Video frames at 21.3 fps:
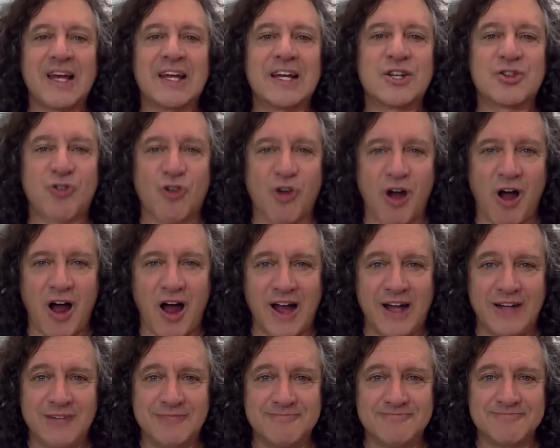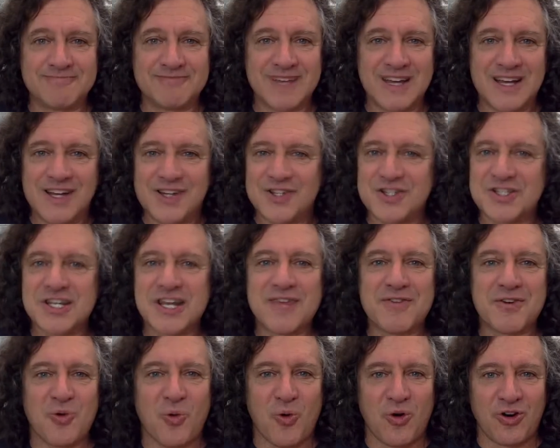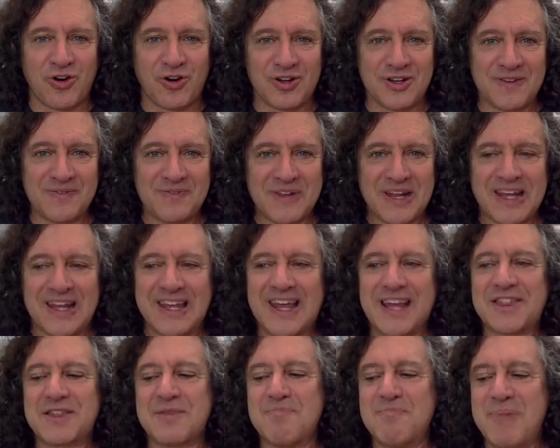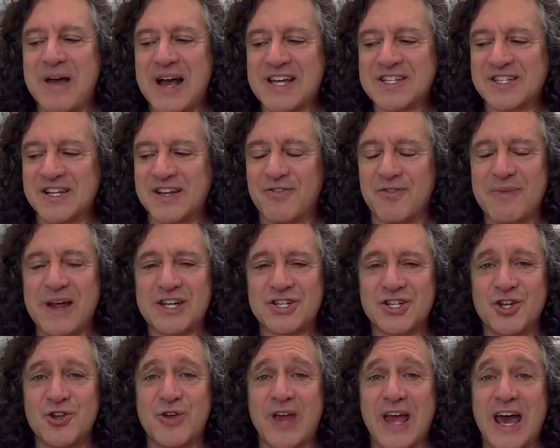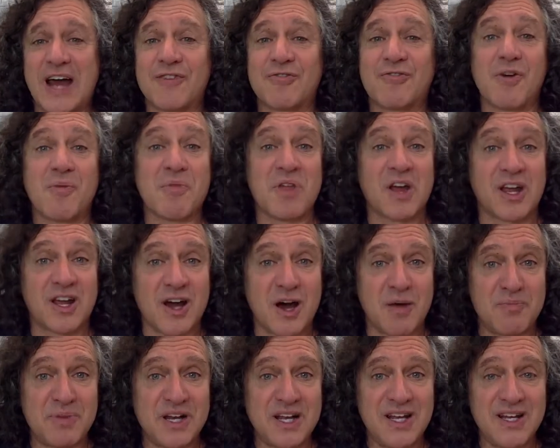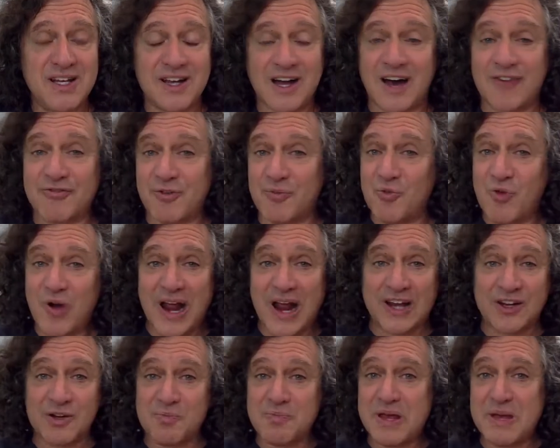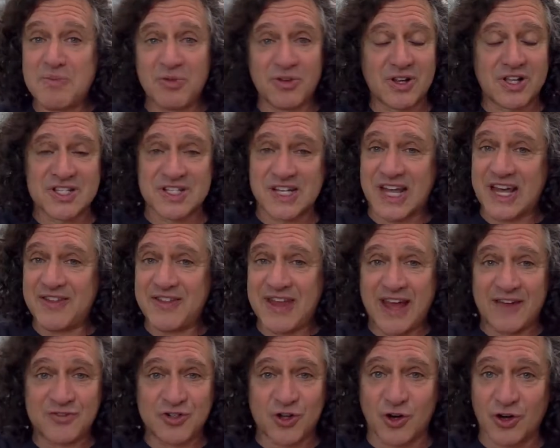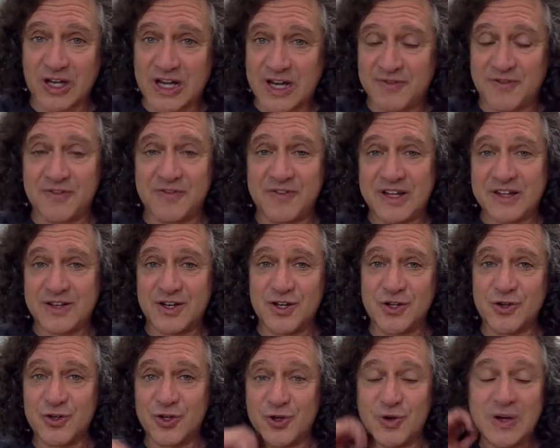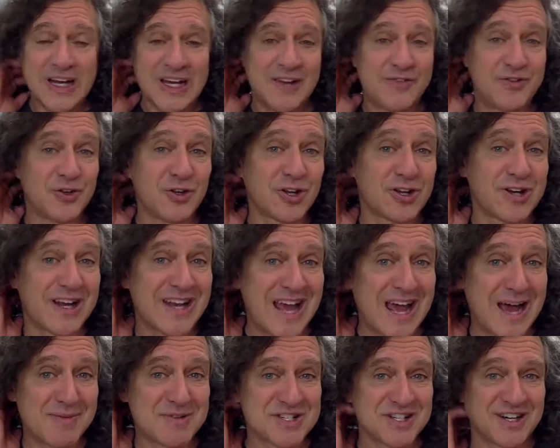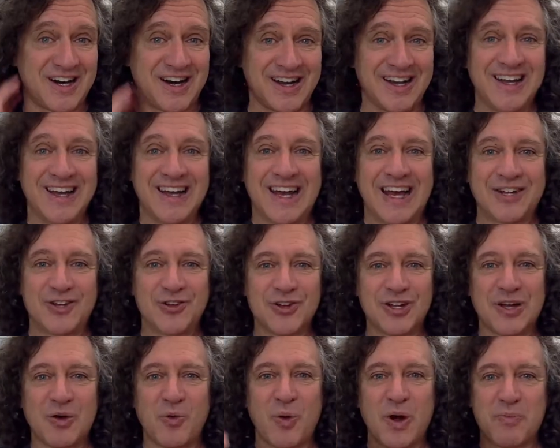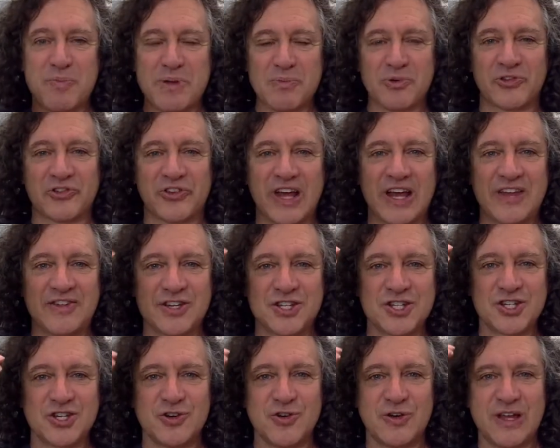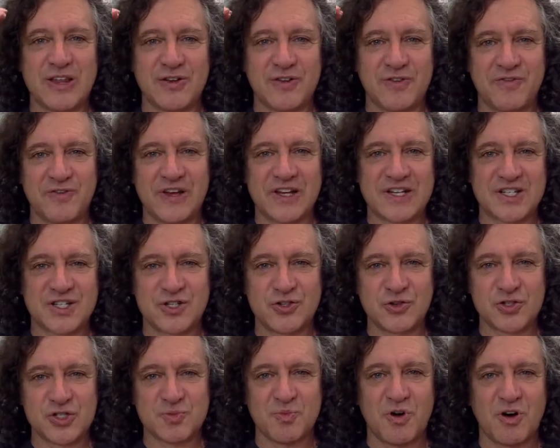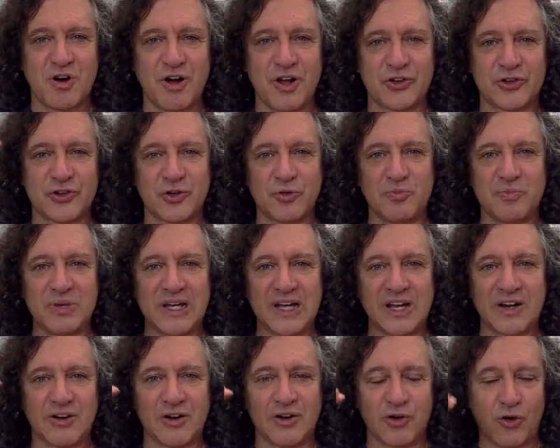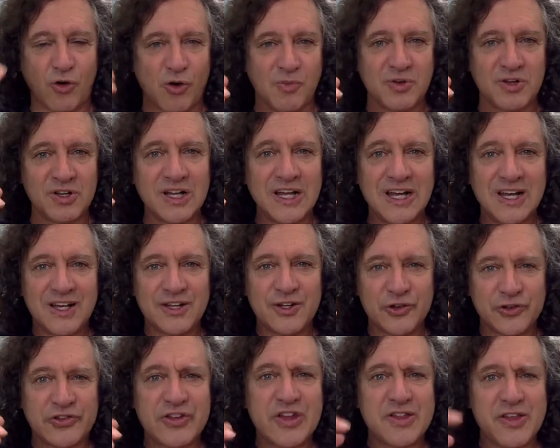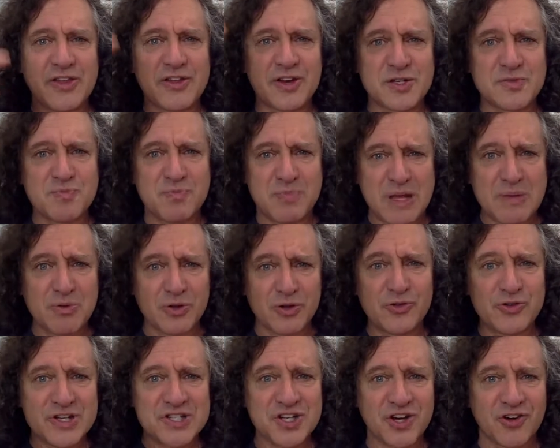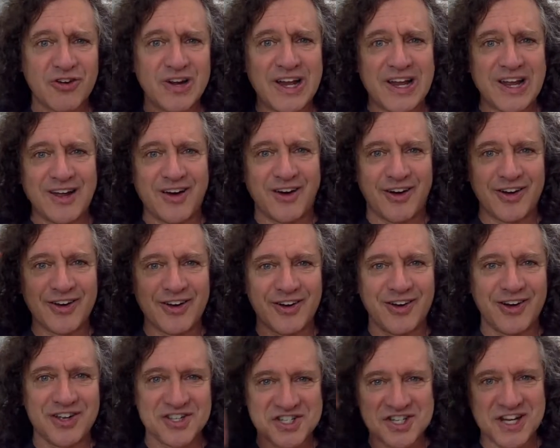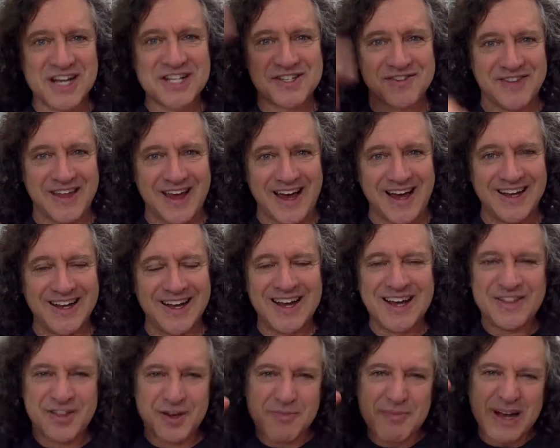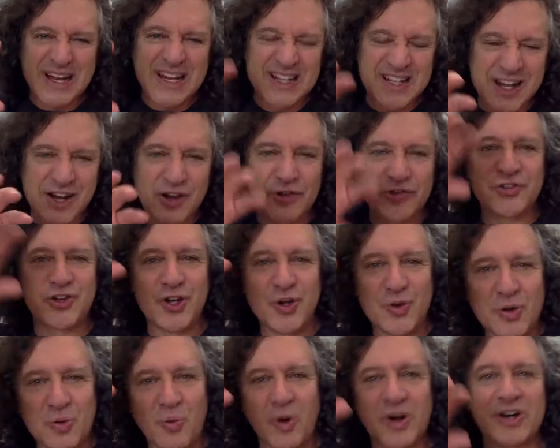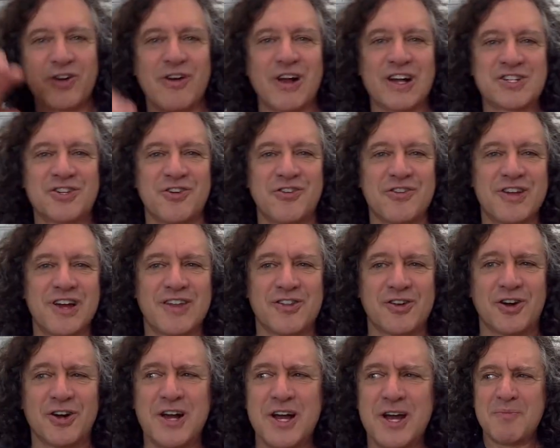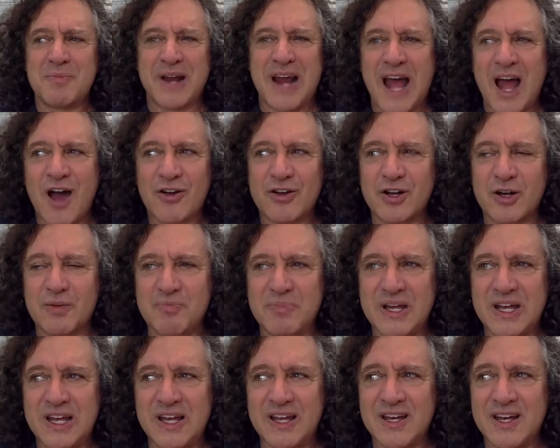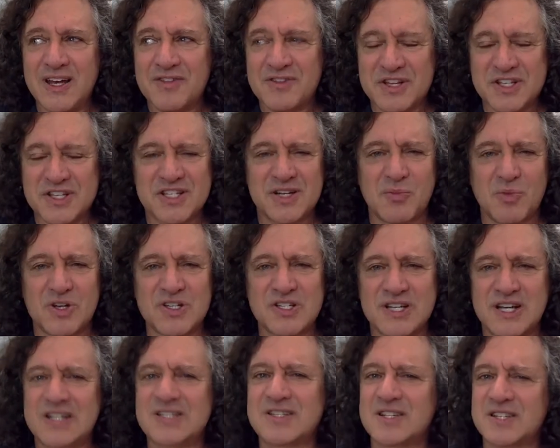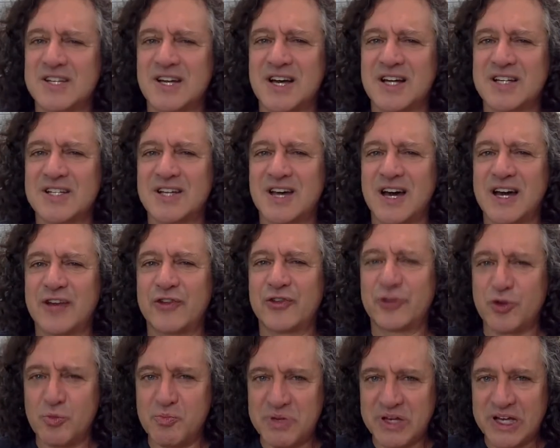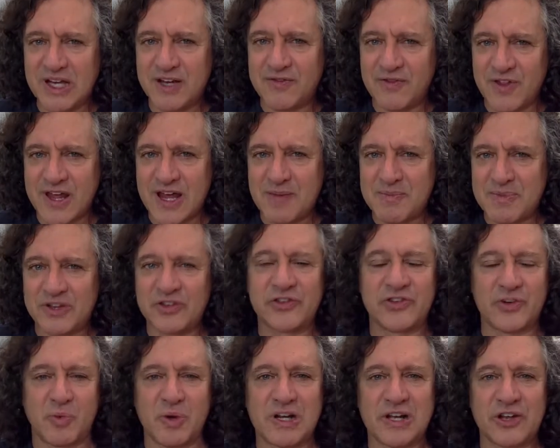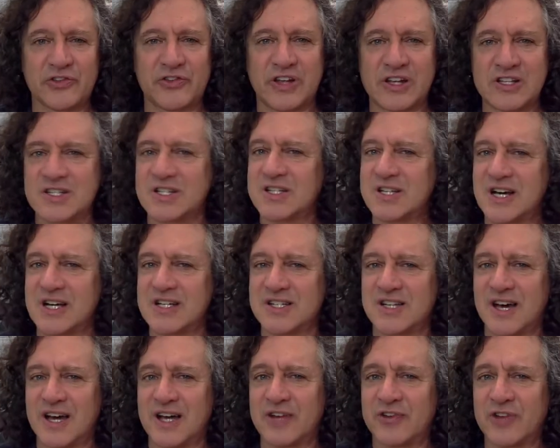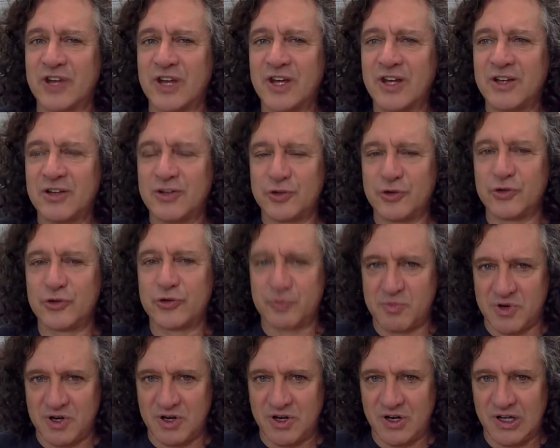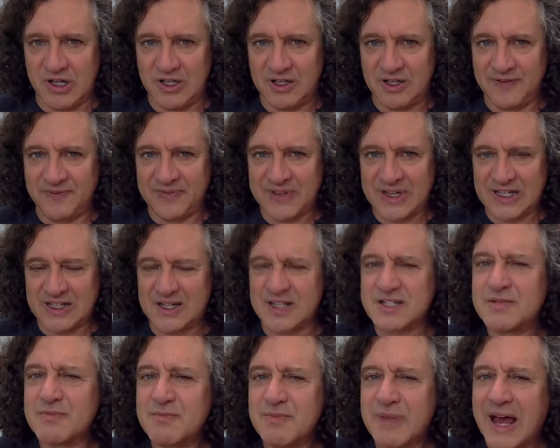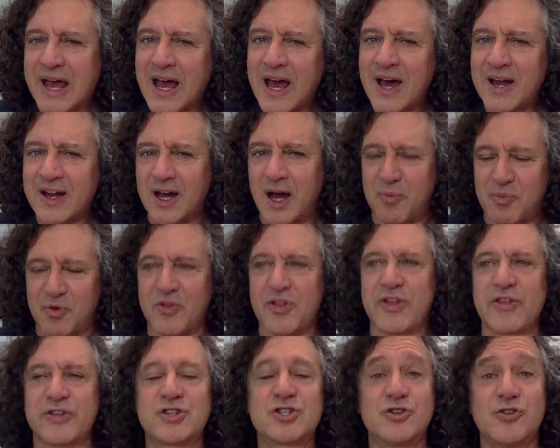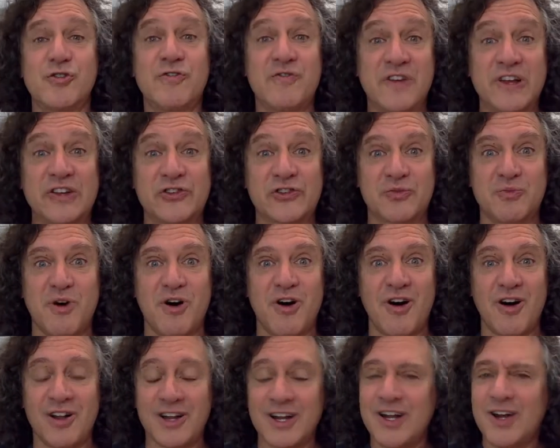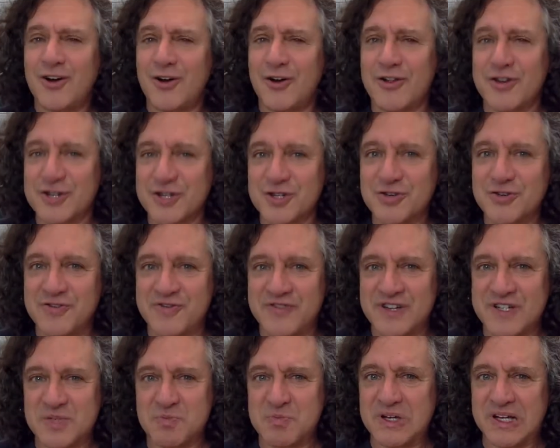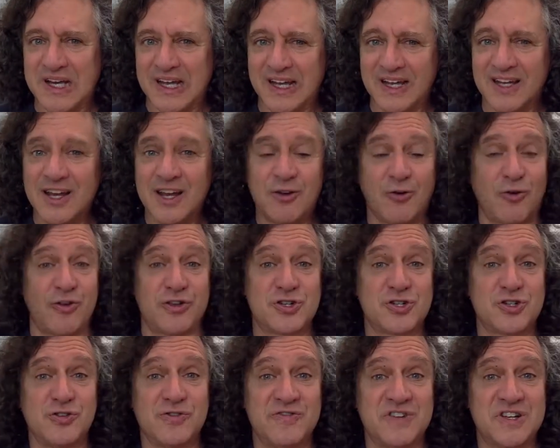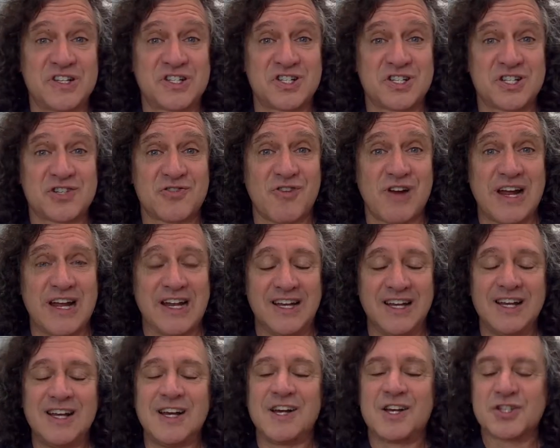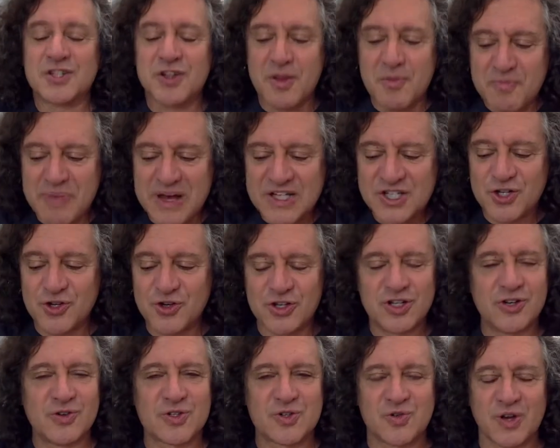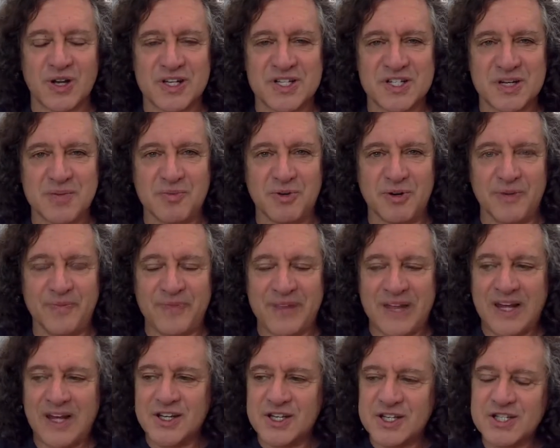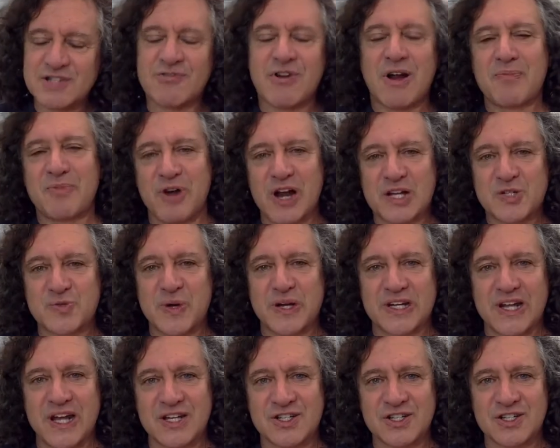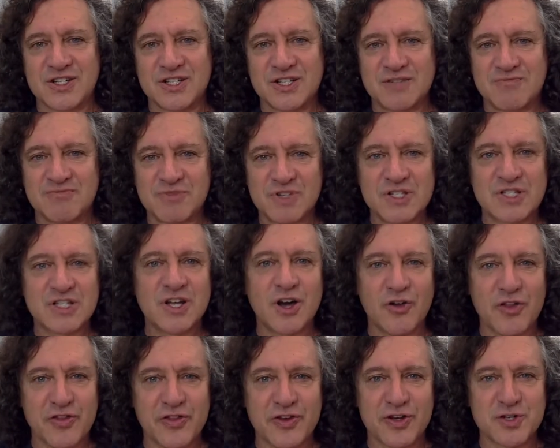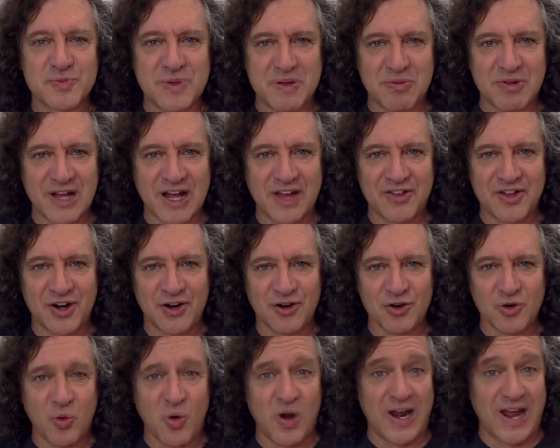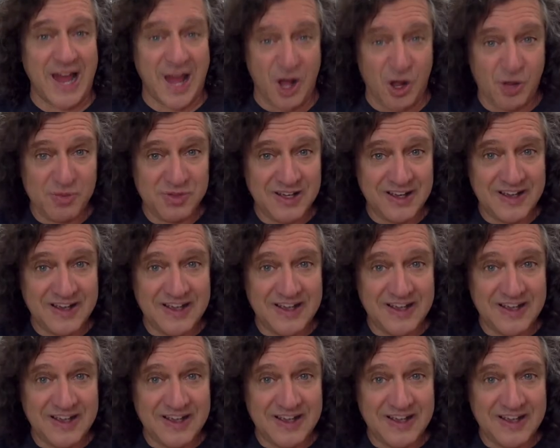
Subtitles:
Try. Just give it a whirl. Get the best information you can from the company, not from random people, because again, they have totally different feet than you do. If you look on Amazon and you look at where people say this shoe either fits too small, too big, or normal, you'll see that there's people who disagree on all sides of that. That might, you know, skew in one direction or the other, but how could it be that someone says the size 9 is too big for them and someone else says the size 9 is too small? Doesn't add up, or that the shoe fits small, or the shoe fits big, or the shoe fits just right. So the best you can do is really simple. Just drop your expectations. Just know that there's people out there who want to help.